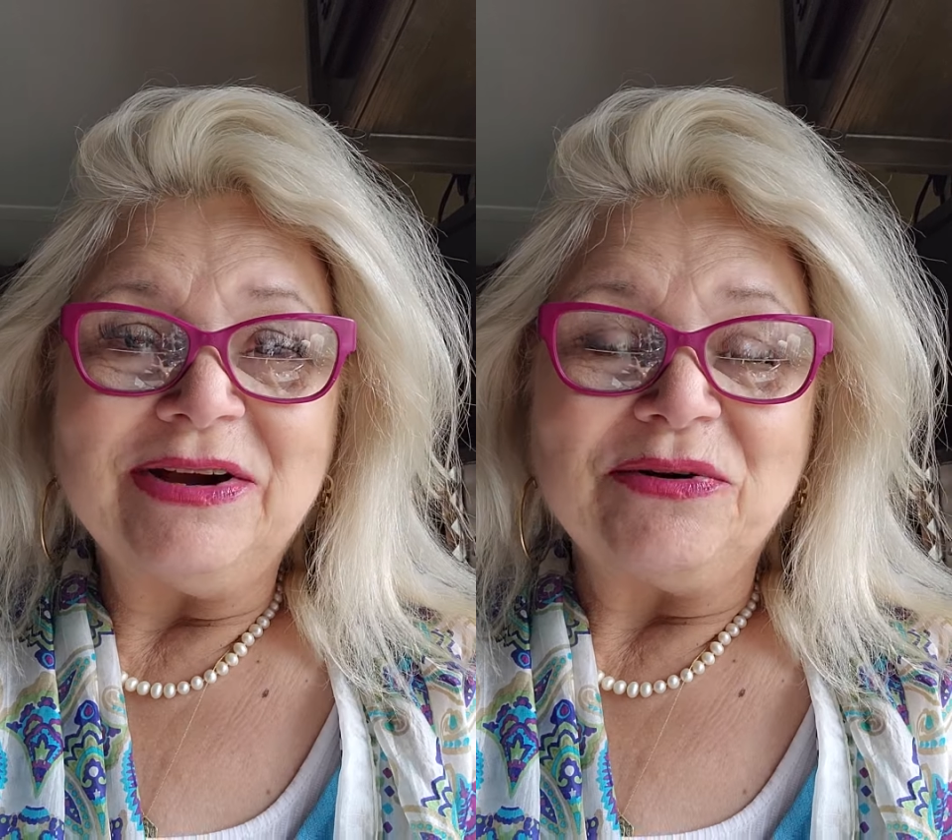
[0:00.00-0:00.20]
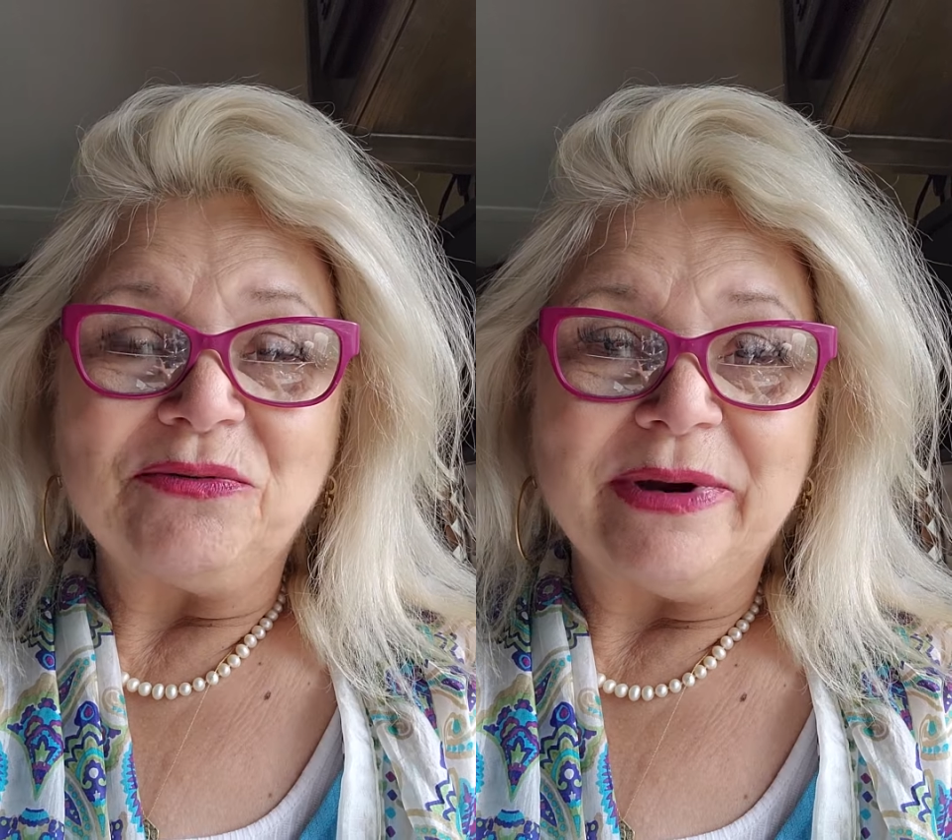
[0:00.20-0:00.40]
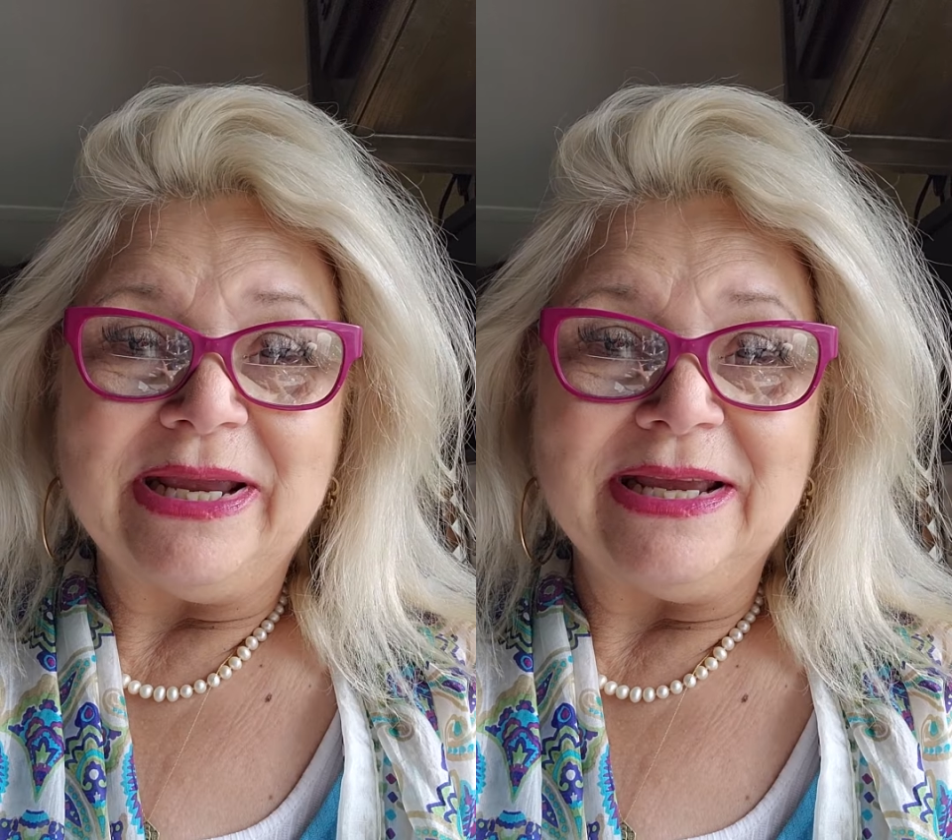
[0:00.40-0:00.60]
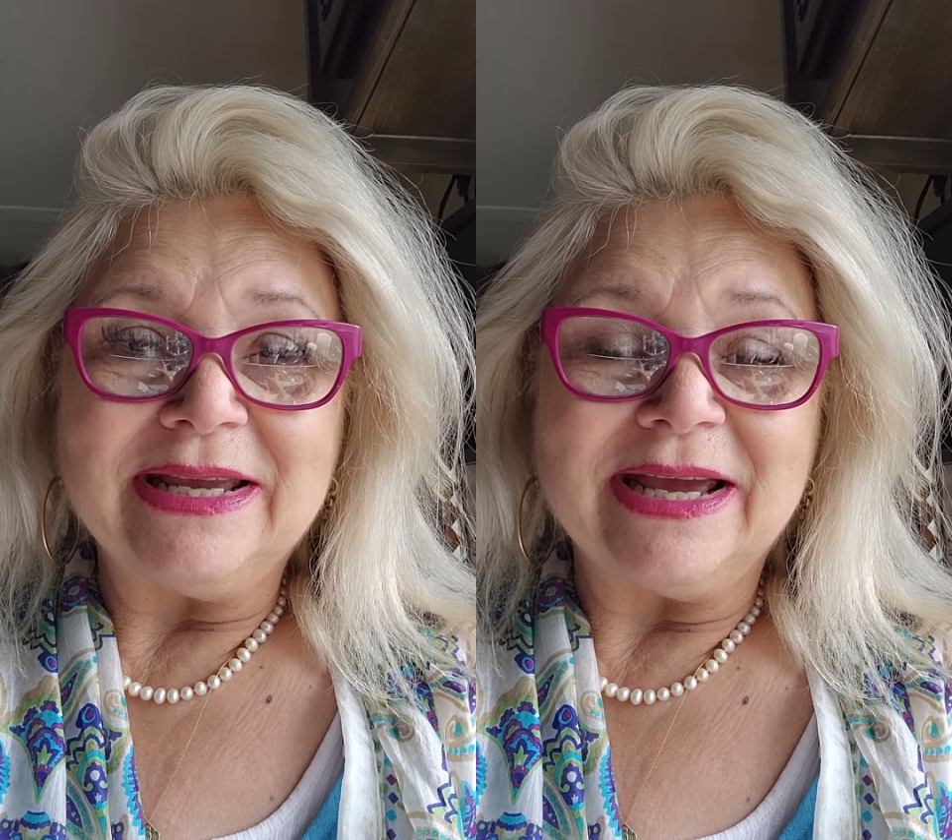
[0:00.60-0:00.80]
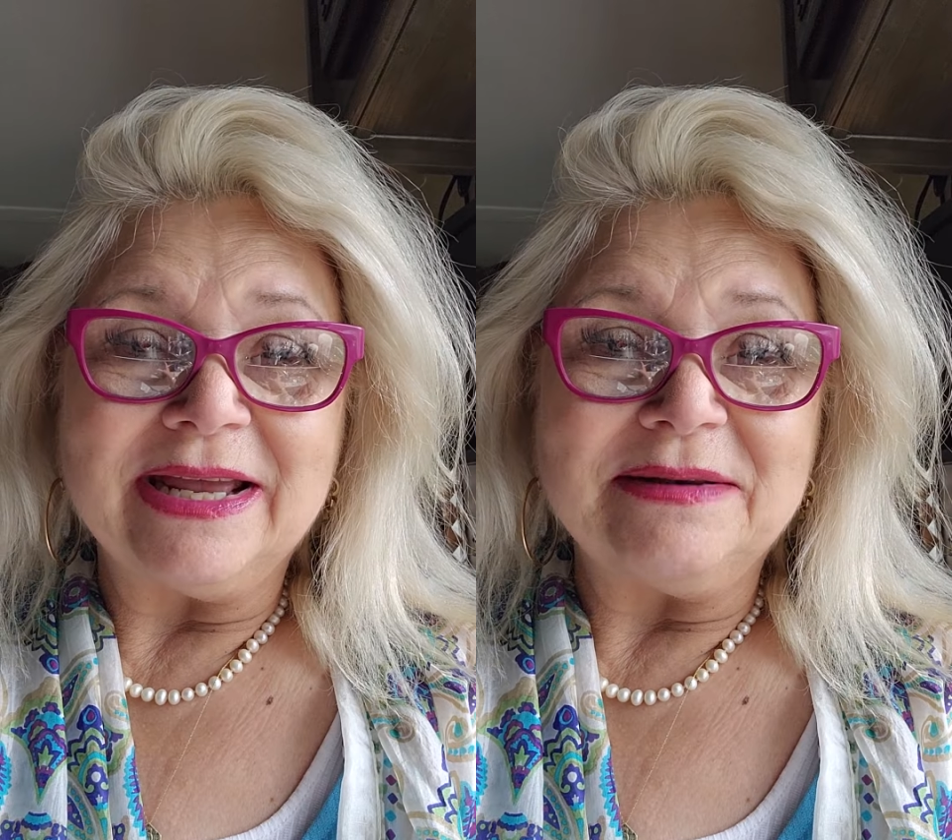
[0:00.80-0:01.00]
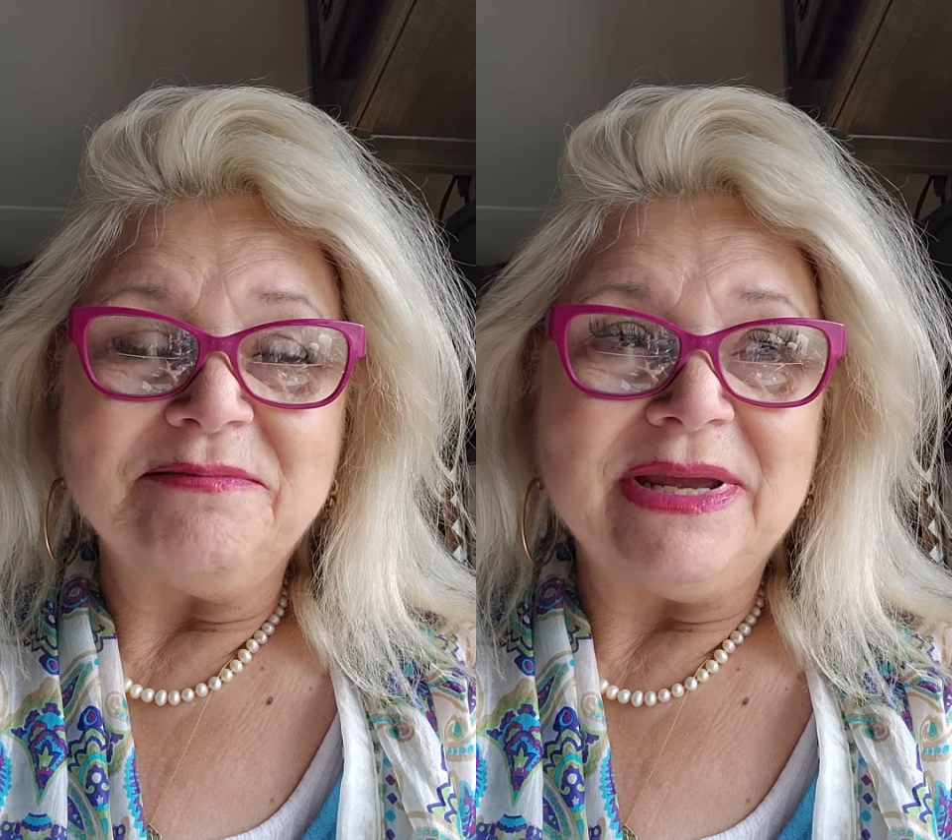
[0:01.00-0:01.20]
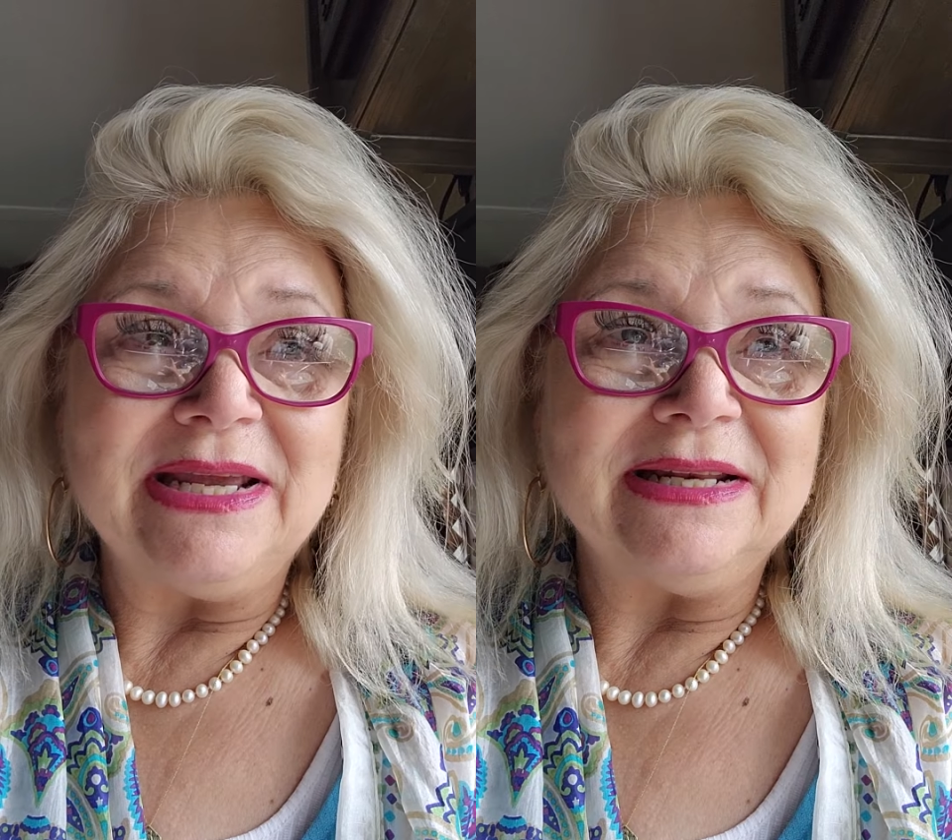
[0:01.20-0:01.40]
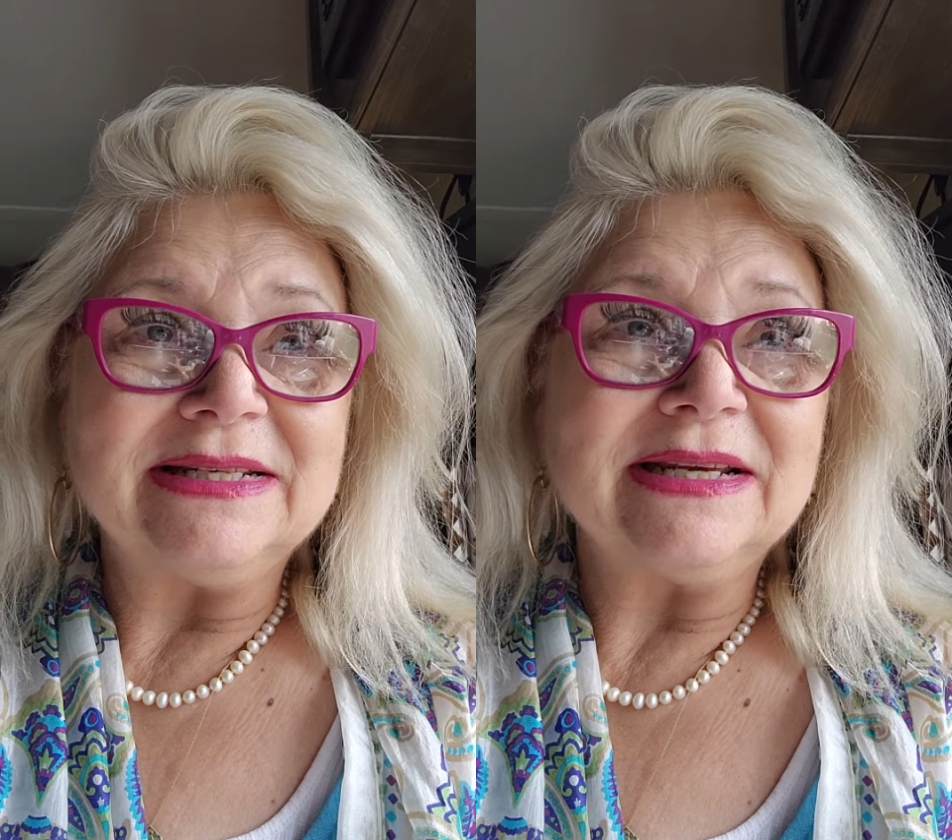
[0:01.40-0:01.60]
We can
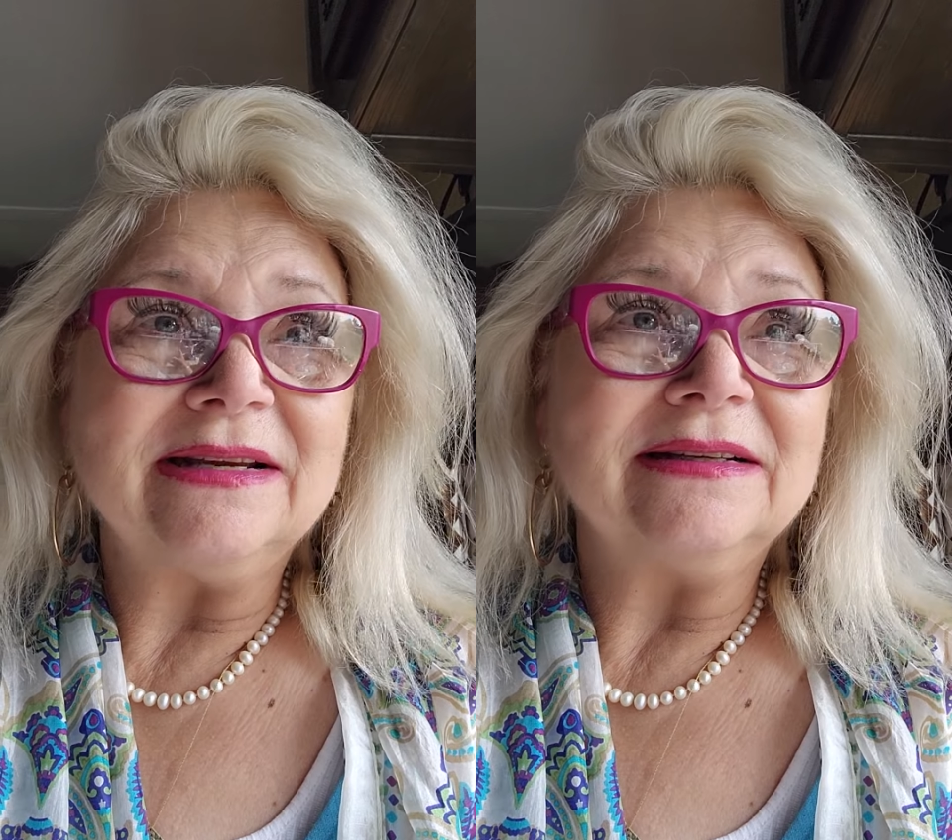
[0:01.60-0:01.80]
meet